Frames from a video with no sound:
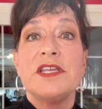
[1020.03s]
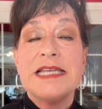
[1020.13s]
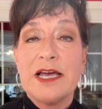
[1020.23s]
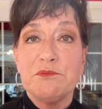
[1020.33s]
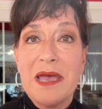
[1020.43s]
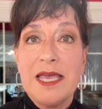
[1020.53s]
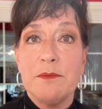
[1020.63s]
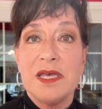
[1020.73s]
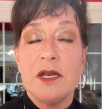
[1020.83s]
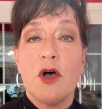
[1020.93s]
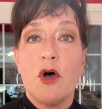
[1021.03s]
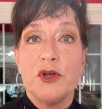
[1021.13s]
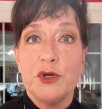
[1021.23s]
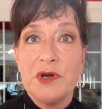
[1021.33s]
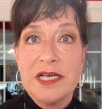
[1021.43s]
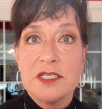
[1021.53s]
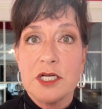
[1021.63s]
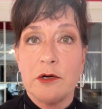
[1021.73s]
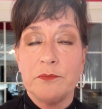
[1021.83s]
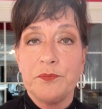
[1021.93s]
down payment on your next
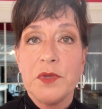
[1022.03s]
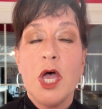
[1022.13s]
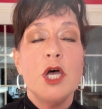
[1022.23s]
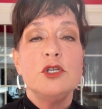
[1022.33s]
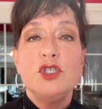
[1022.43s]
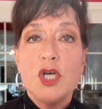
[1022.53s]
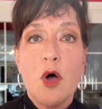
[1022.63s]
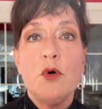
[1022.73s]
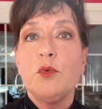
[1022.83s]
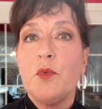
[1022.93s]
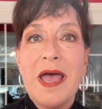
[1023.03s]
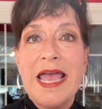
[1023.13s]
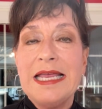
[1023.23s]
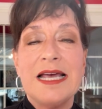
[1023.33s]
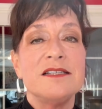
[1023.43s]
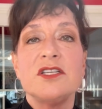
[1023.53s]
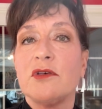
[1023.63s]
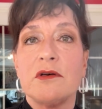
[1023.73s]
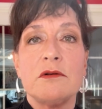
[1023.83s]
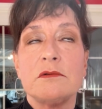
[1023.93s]
home. Don't wait
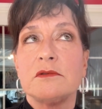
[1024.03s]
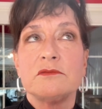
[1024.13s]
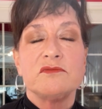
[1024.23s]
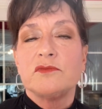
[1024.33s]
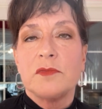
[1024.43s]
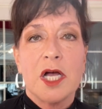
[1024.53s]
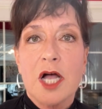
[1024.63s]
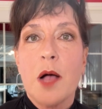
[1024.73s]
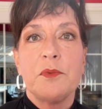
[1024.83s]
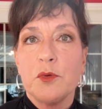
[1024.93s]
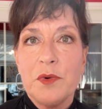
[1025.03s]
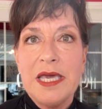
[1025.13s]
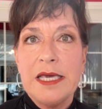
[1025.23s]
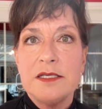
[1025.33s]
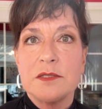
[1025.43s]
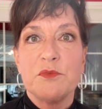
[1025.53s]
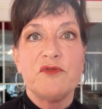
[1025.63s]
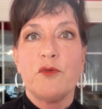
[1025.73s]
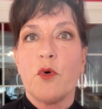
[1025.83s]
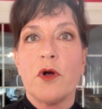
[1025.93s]
until a couple of weeks
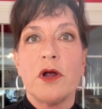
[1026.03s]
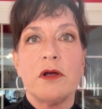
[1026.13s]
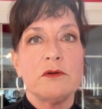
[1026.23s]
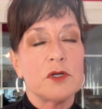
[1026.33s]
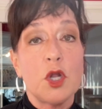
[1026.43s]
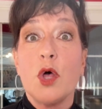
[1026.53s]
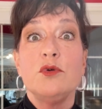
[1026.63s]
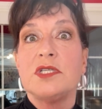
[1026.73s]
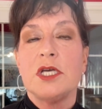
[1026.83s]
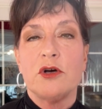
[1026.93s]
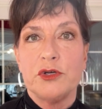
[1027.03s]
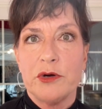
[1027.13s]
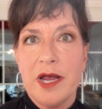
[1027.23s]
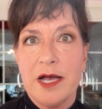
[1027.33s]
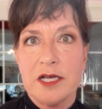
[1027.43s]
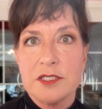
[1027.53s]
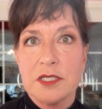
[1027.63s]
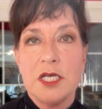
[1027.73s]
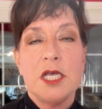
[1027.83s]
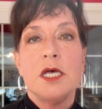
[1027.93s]
before closing on your house,
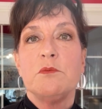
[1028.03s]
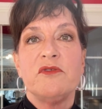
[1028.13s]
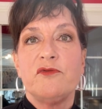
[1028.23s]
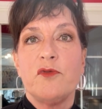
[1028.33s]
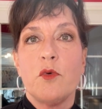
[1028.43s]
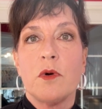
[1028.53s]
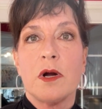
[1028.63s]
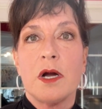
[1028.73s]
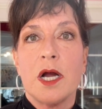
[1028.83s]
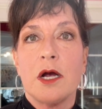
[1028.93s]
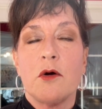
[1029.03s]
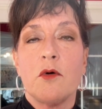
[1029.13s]
or